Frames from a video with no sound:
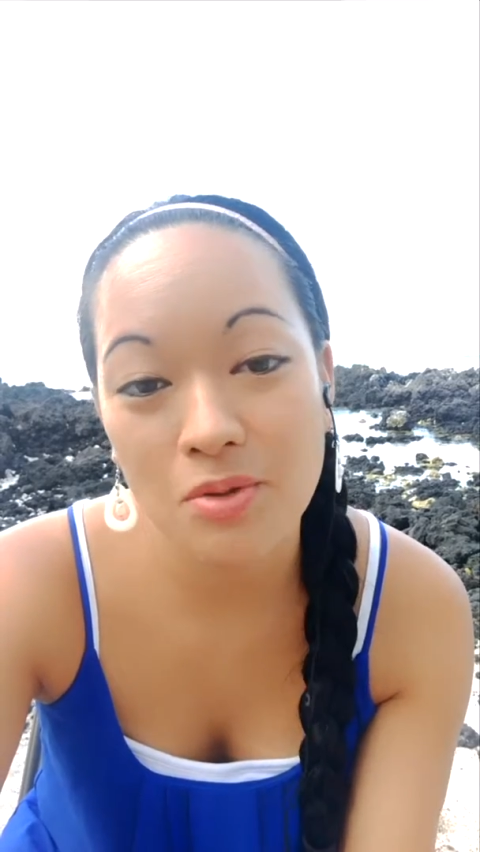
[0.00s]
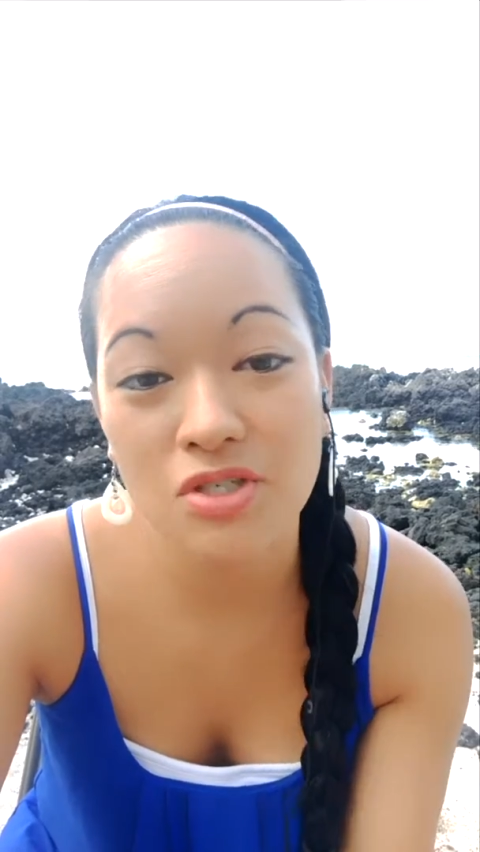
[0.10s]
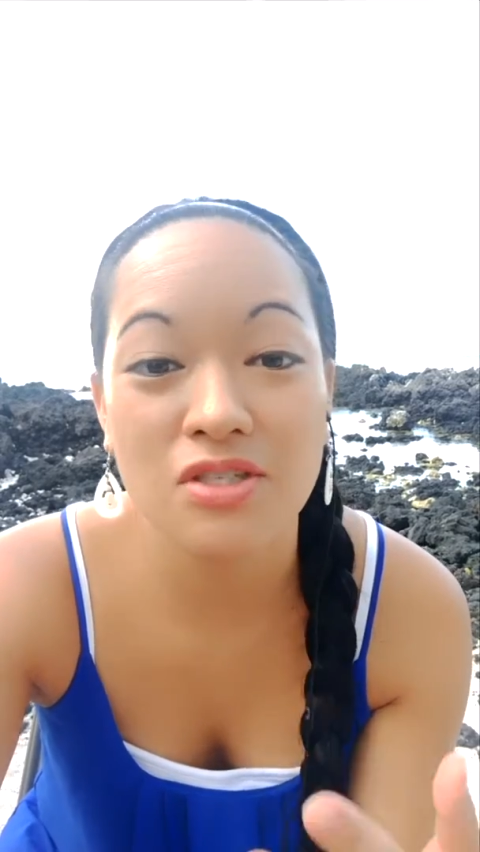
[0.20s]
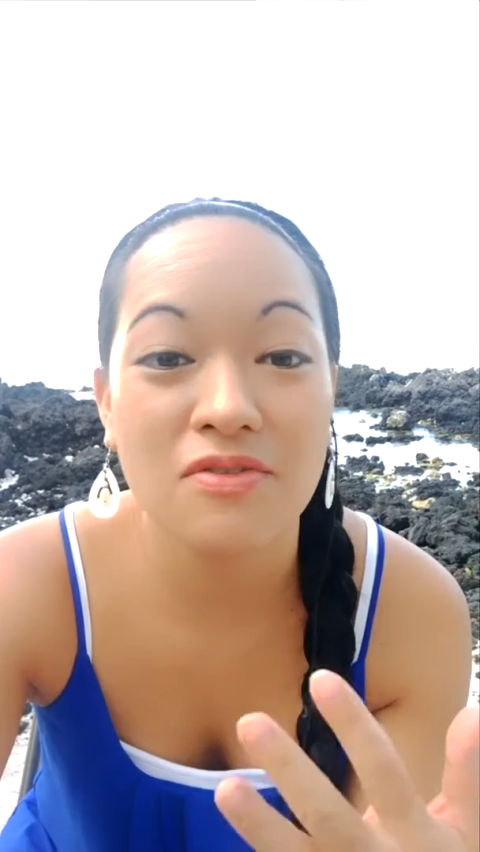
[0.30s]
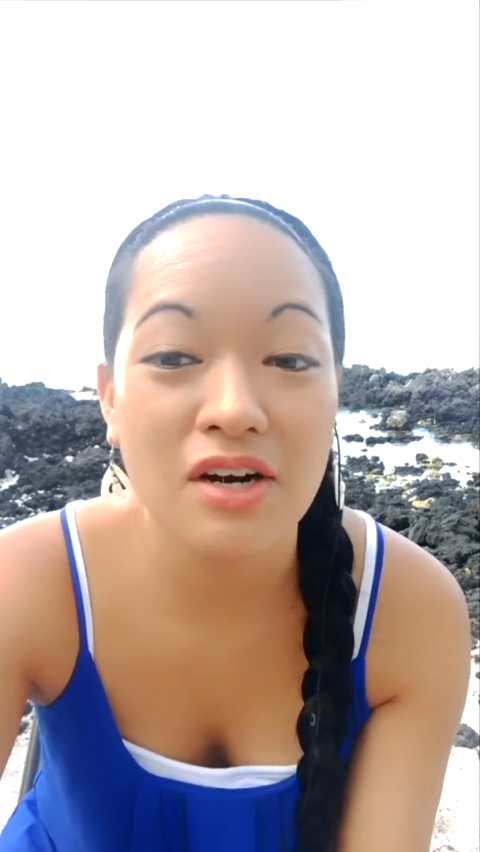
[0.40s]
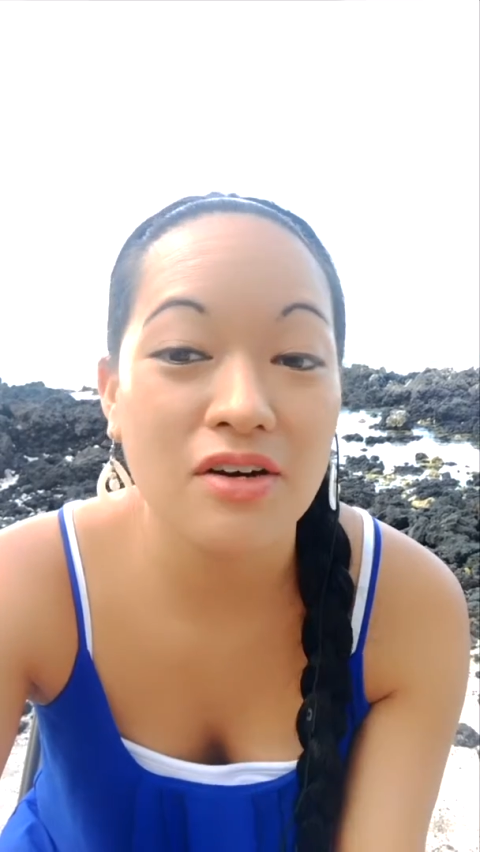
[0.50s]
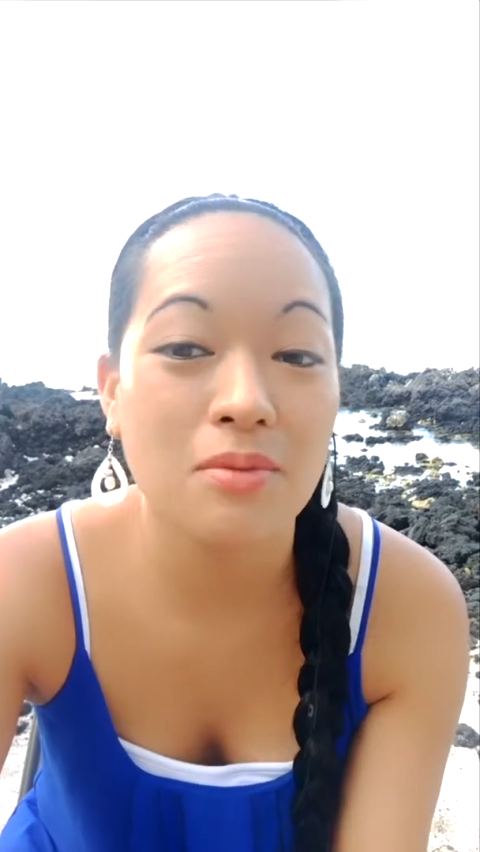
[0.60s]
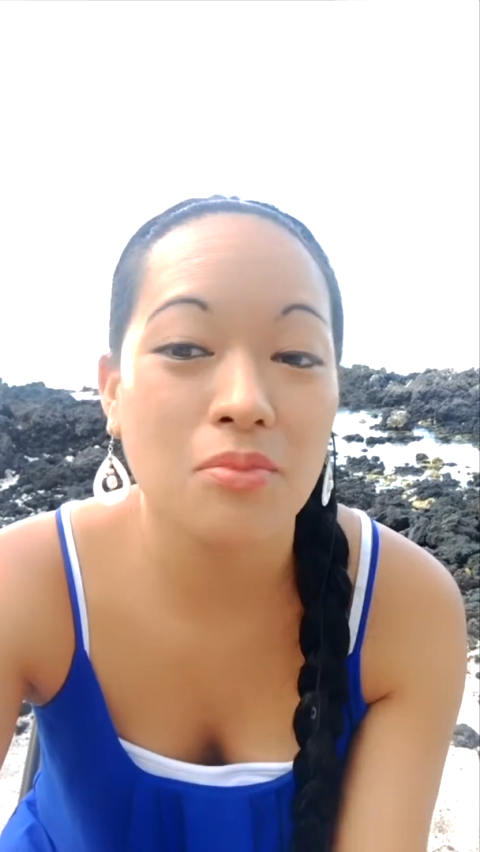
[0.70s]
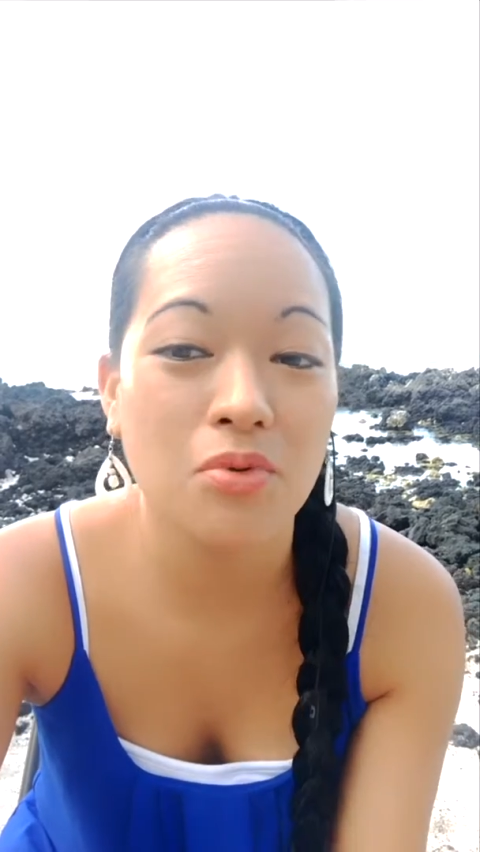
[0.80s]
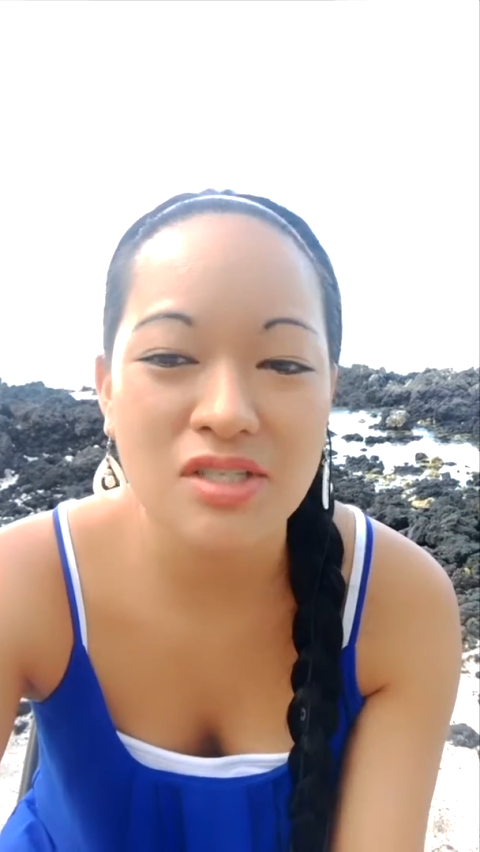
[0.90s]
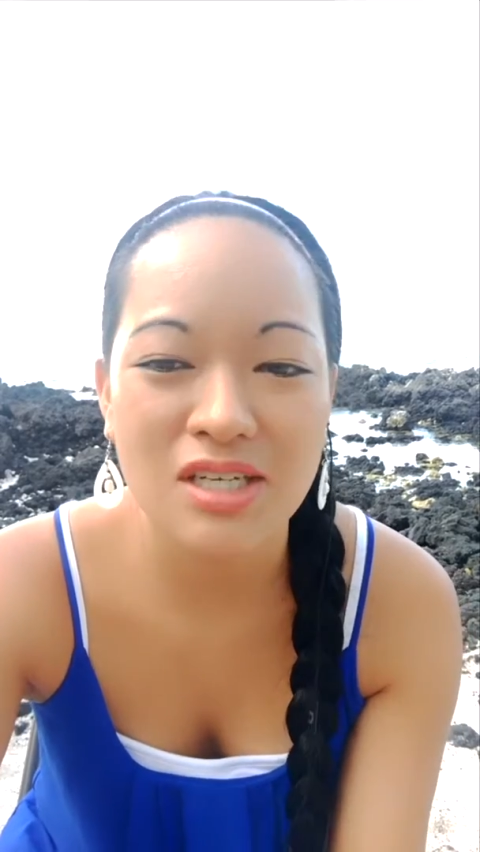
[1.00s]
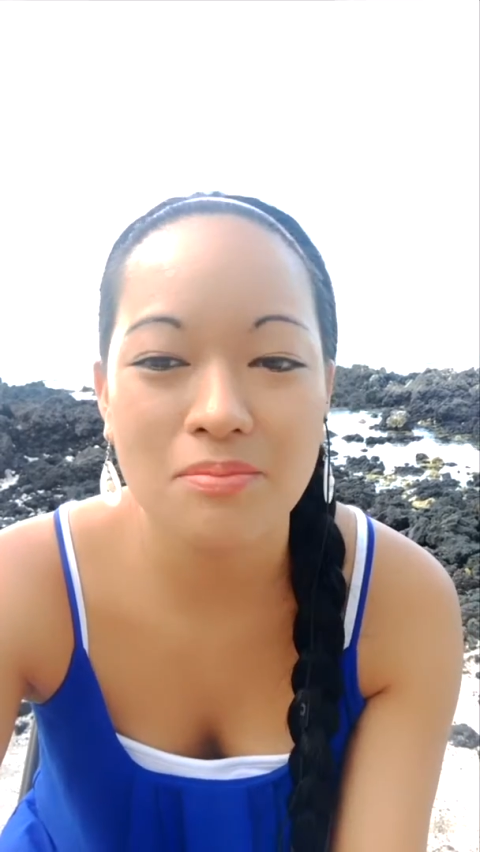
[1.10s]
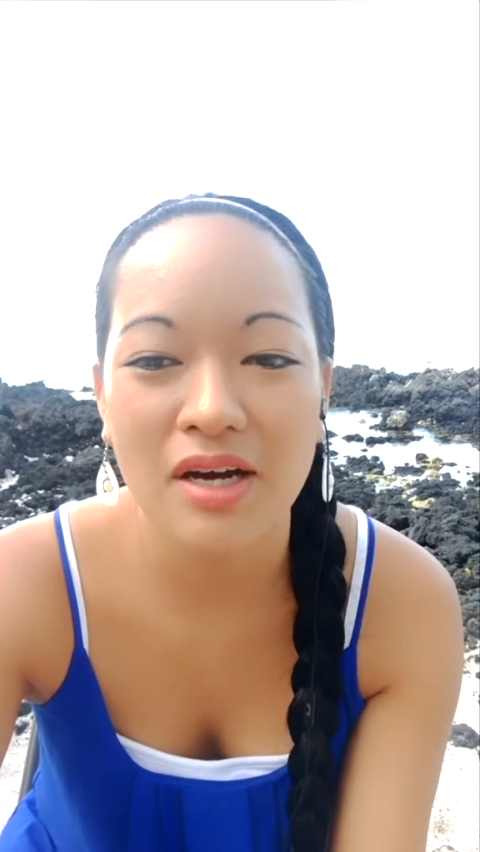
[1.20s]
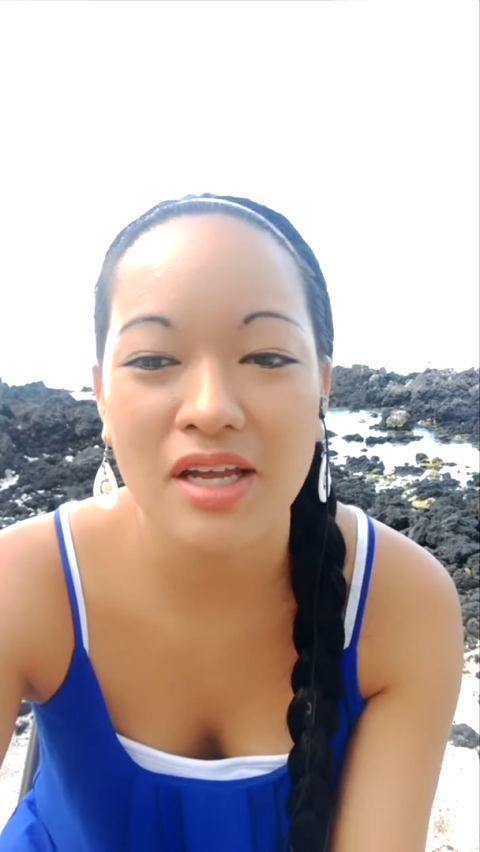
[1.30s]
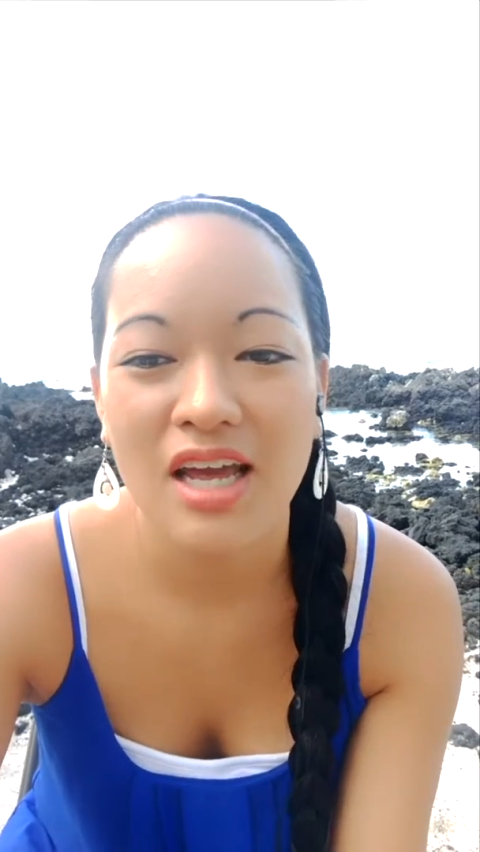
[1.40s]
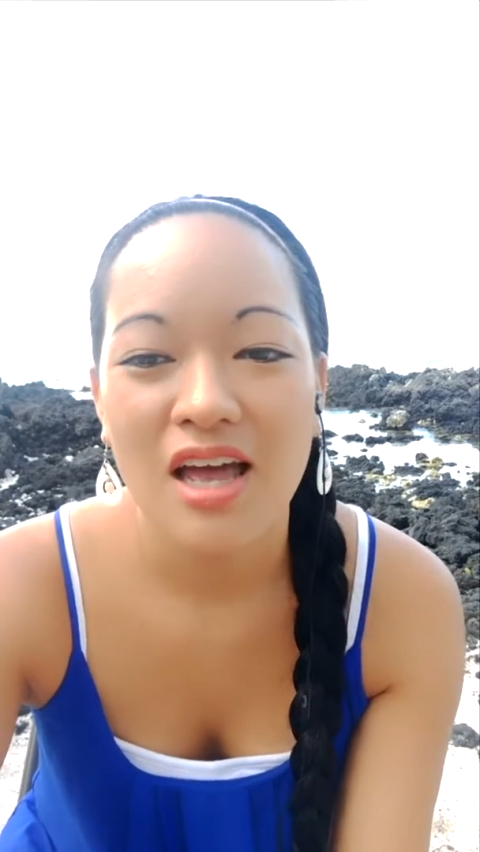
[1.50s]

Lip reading: which is very important. But